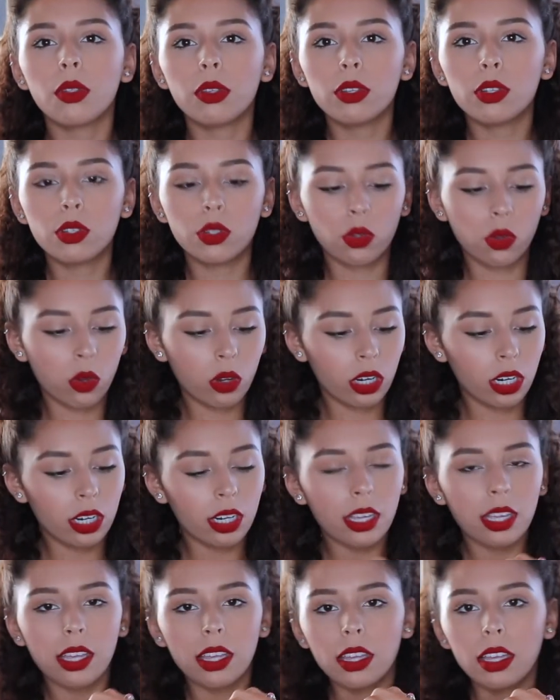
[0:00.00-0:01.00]
the store
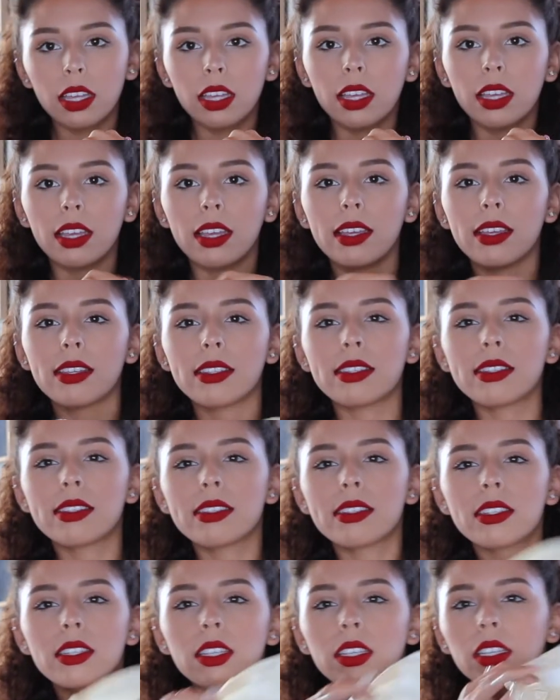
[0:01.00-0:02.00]

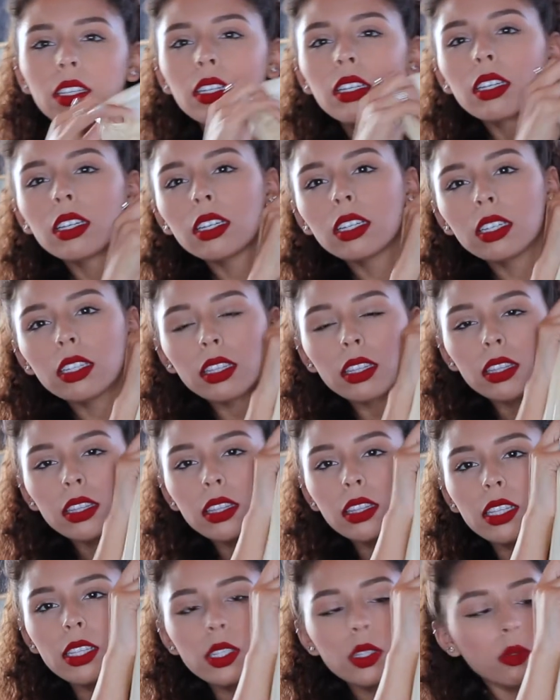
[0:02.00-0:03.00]
is
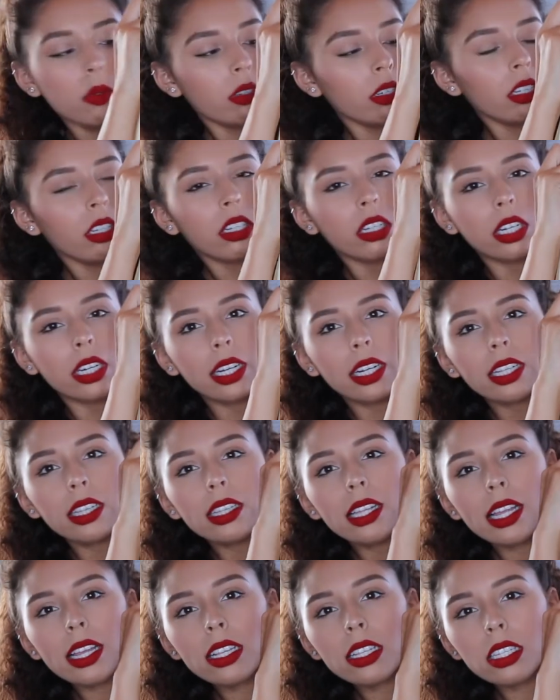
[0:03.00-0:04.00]
this one,
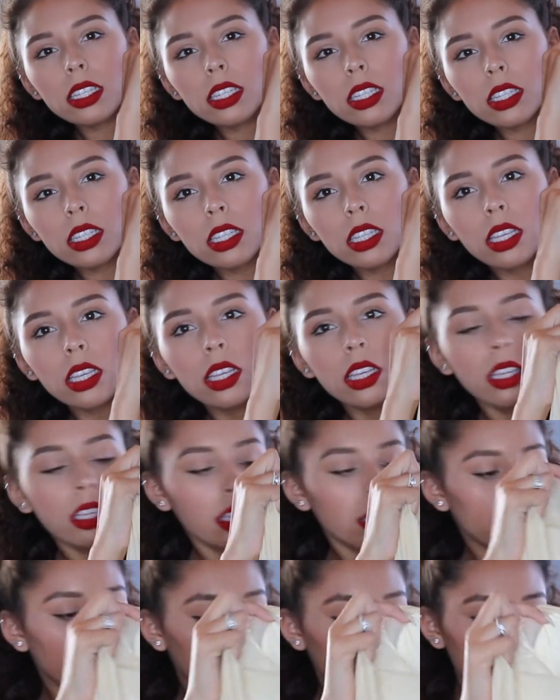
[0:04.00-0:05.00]
Kirklands.
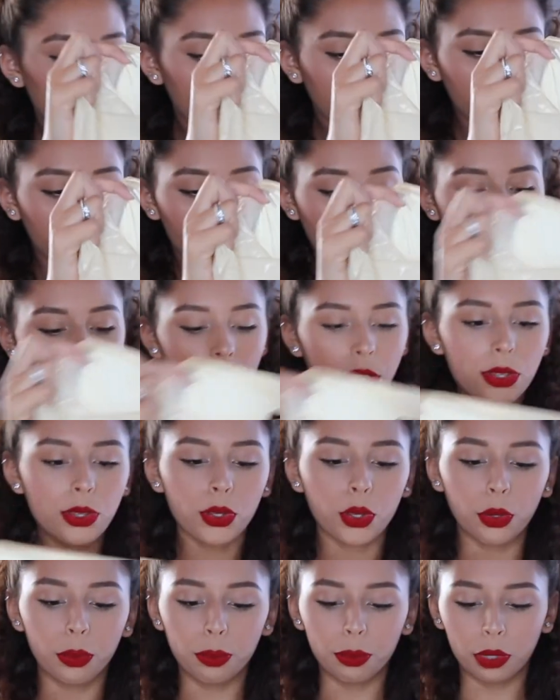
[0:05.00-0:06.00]
This is like the
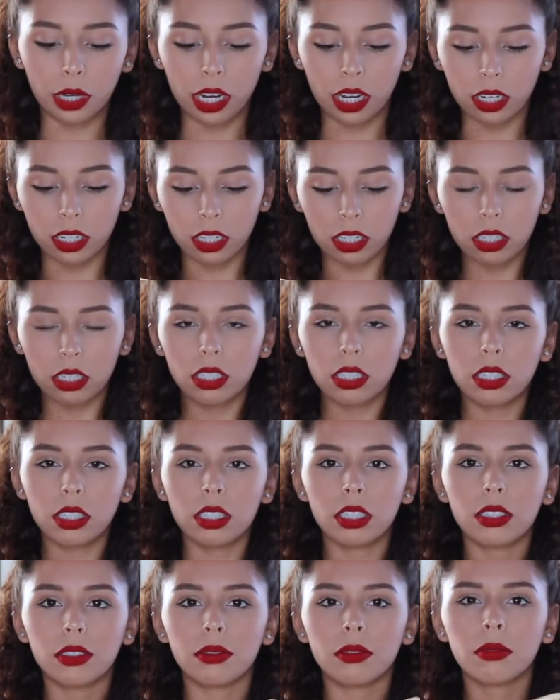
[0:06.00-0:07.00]
Costco brand.
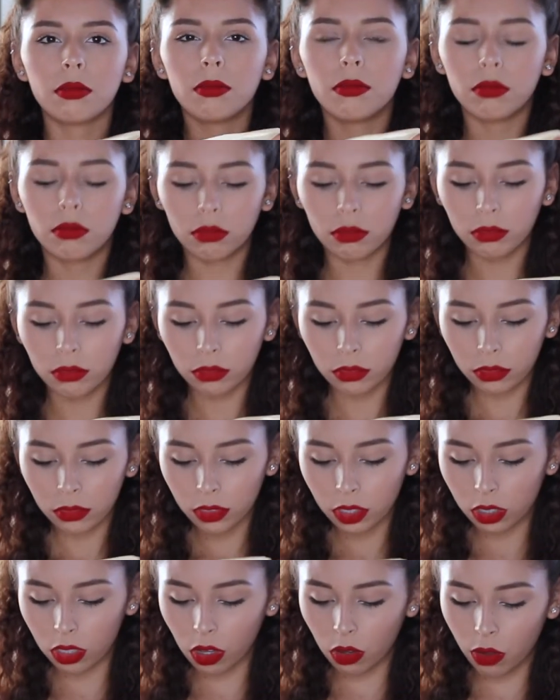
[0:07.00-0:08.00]

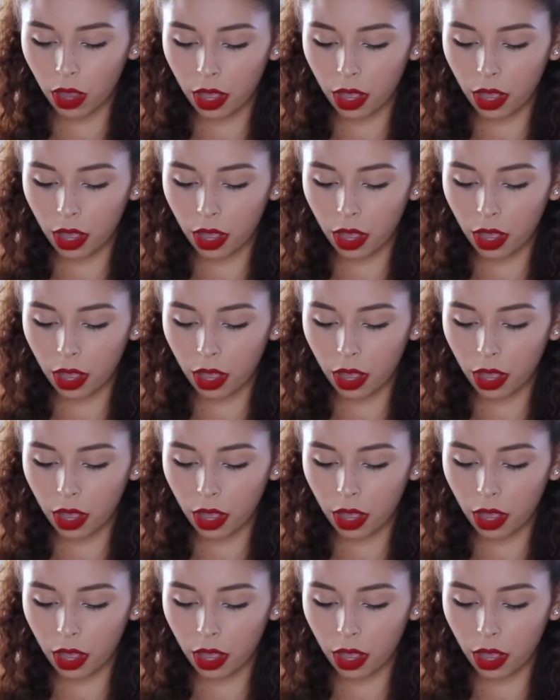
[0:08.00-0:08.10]
So